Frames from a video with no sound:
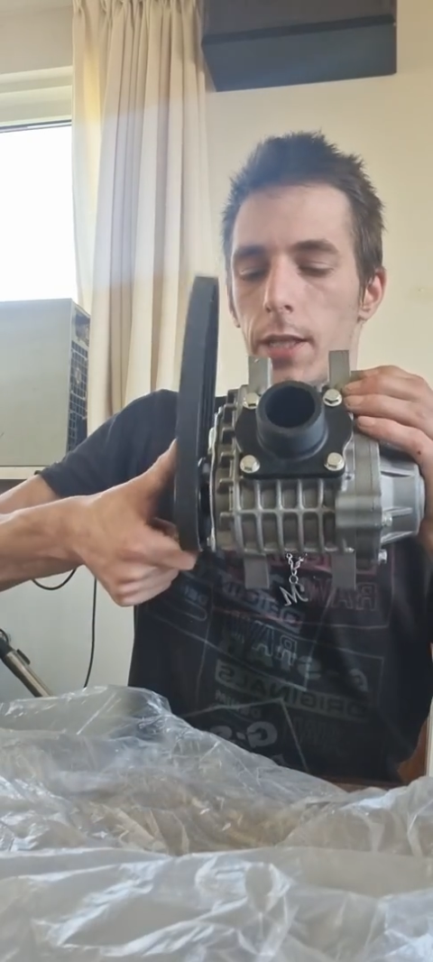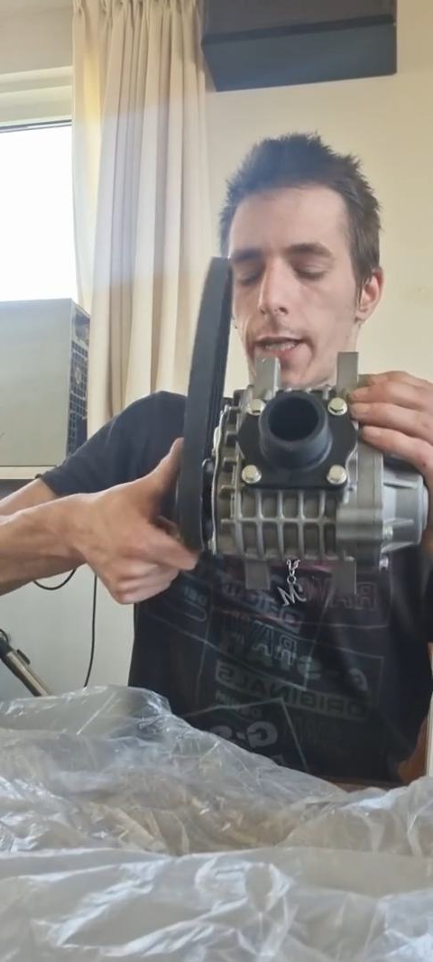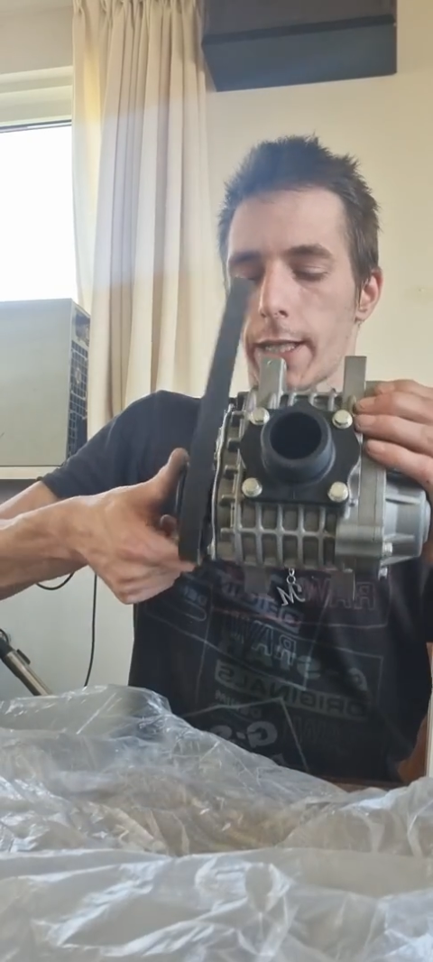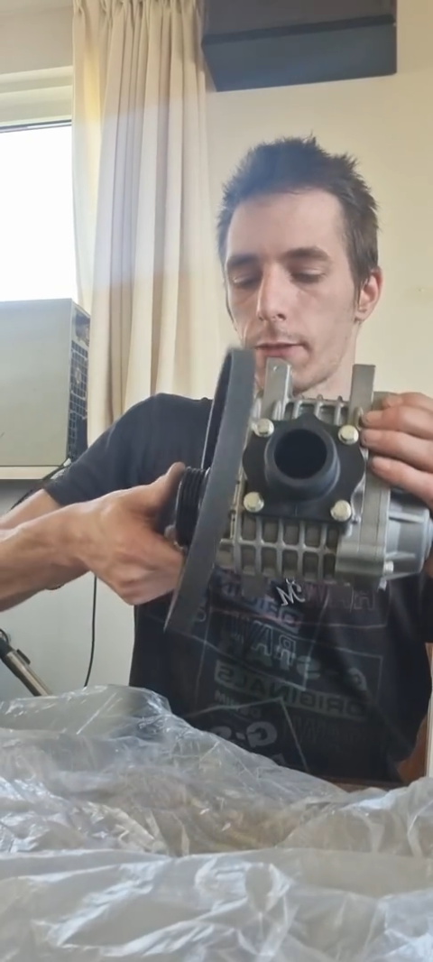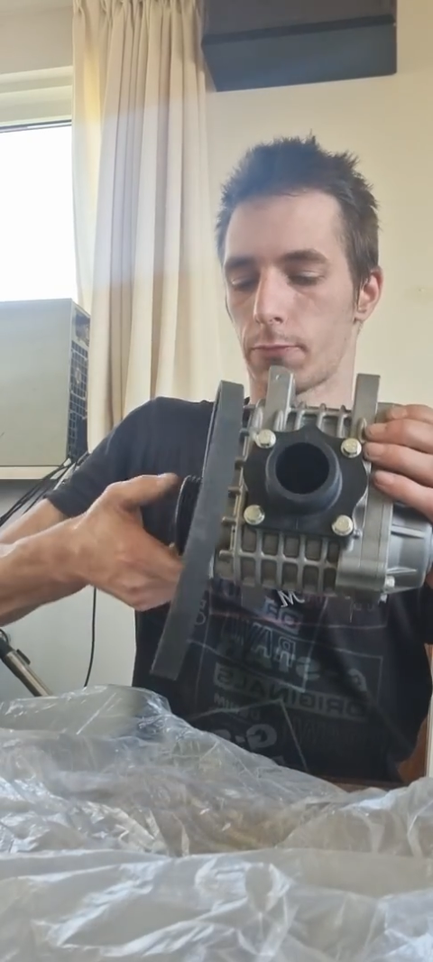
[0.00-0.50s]

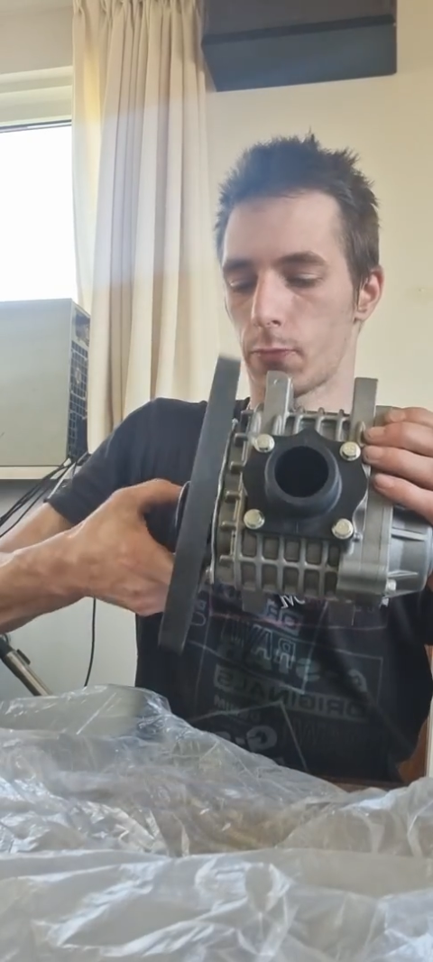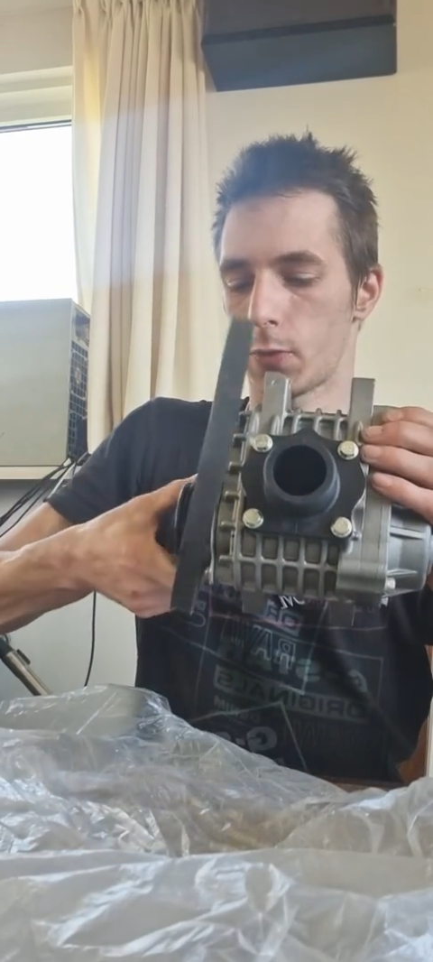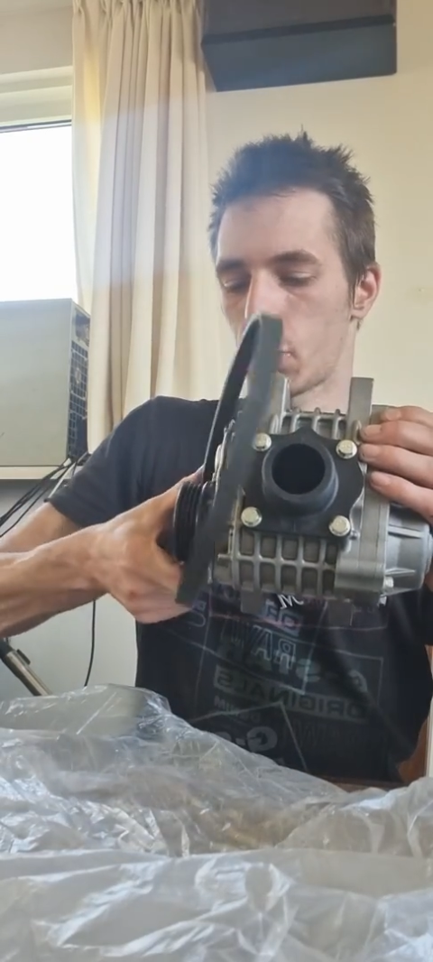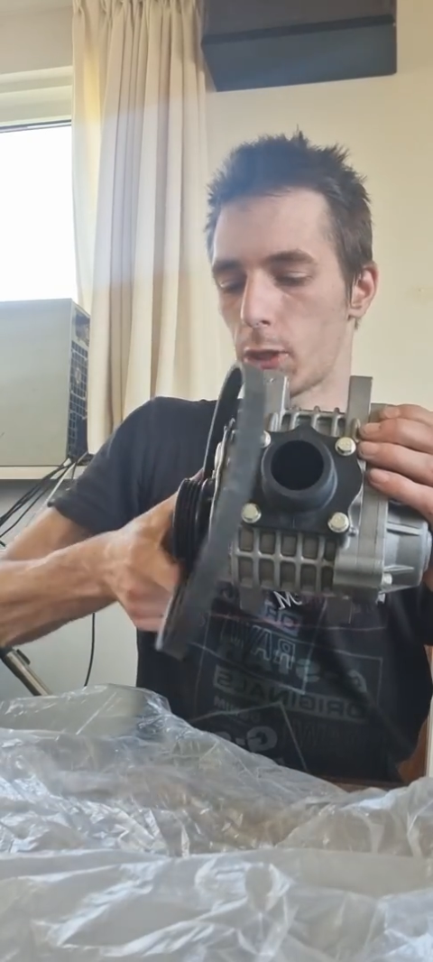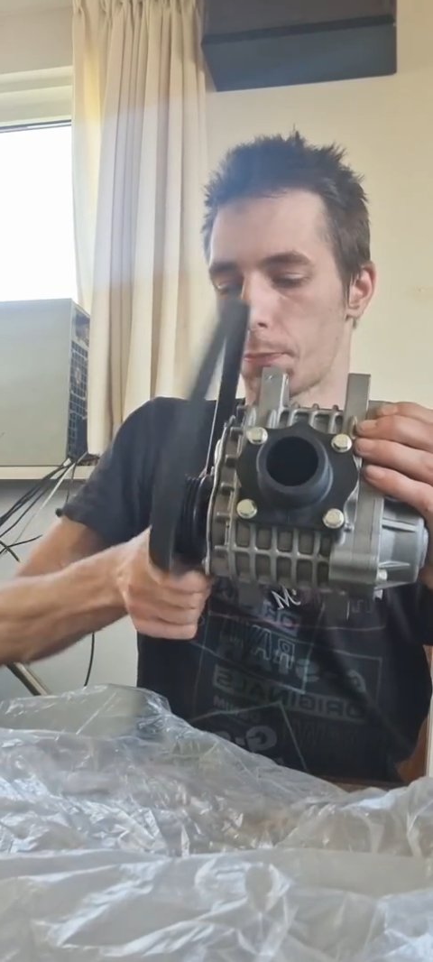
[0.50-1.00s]
like,
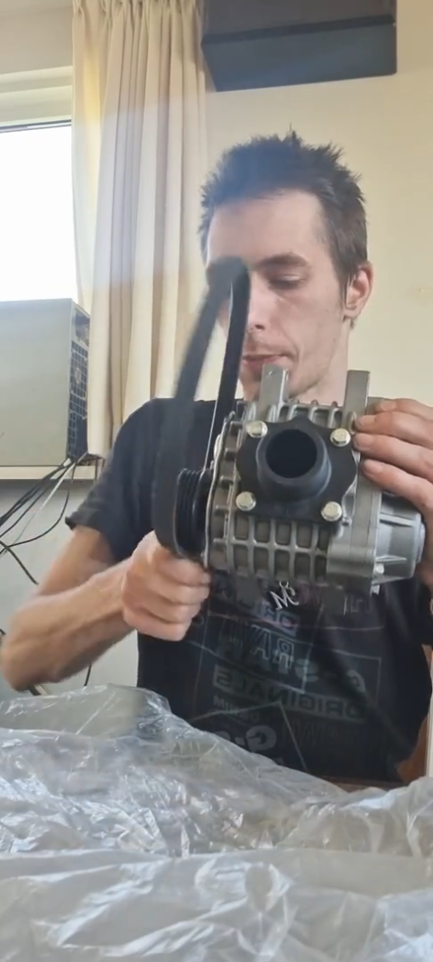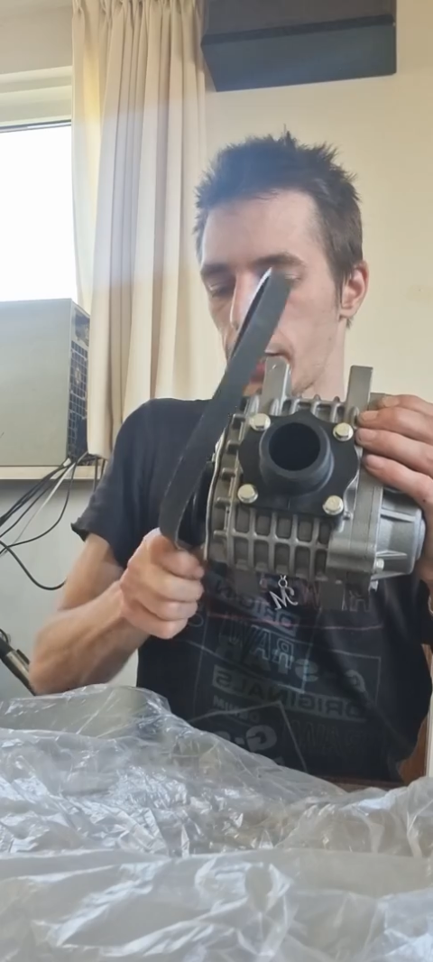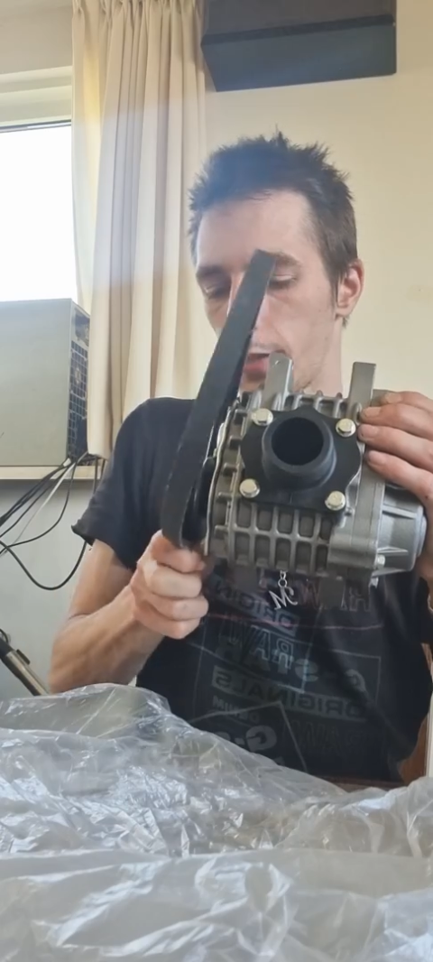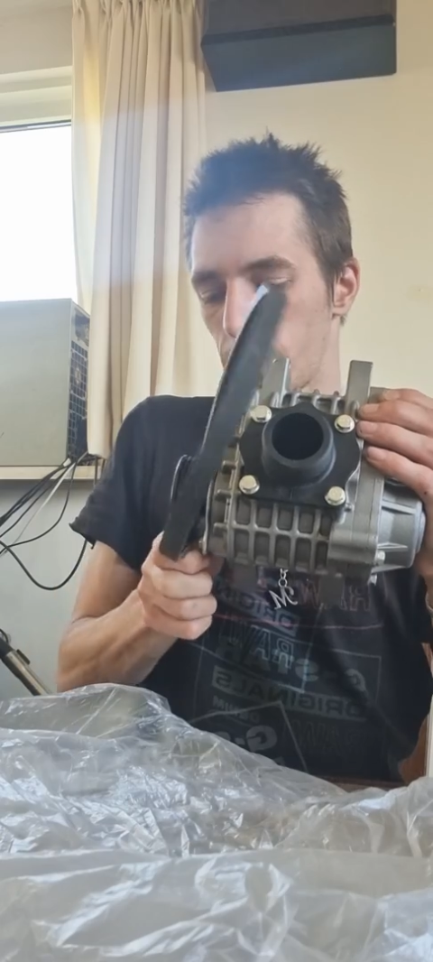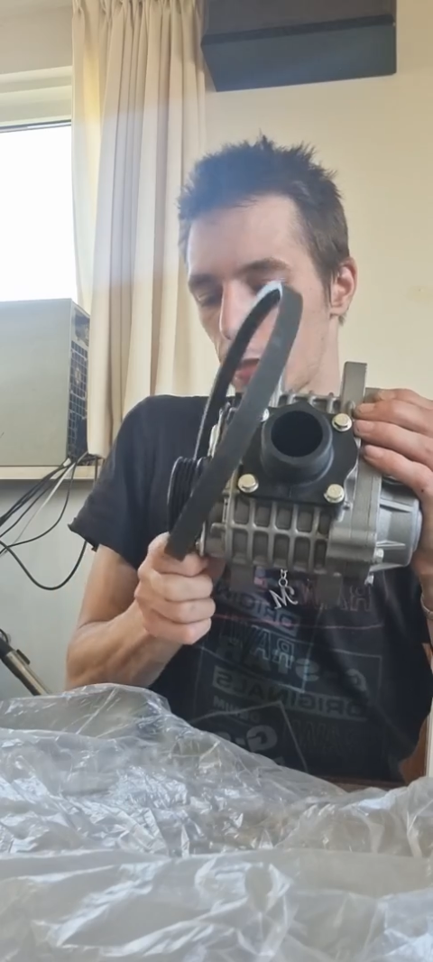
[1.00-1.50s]
what should it
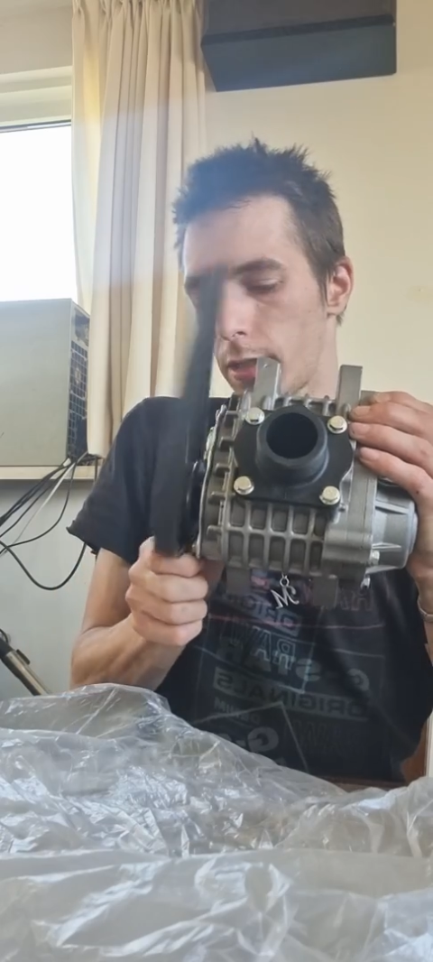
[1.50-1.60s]
be?